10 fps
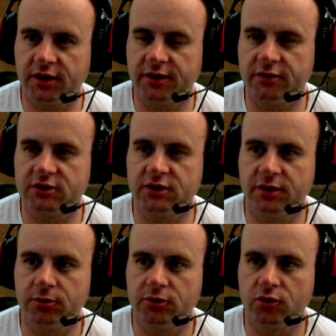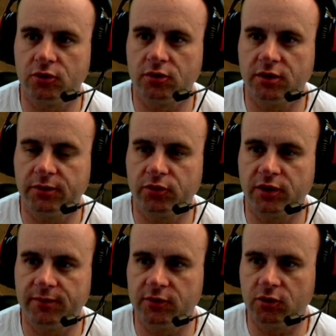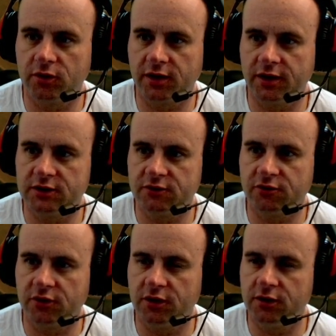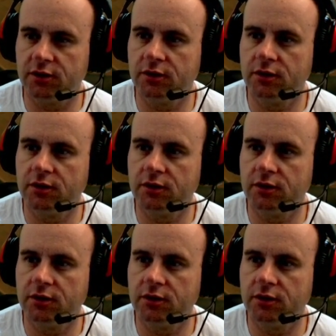That was a neighbor problem. The door guy is a friend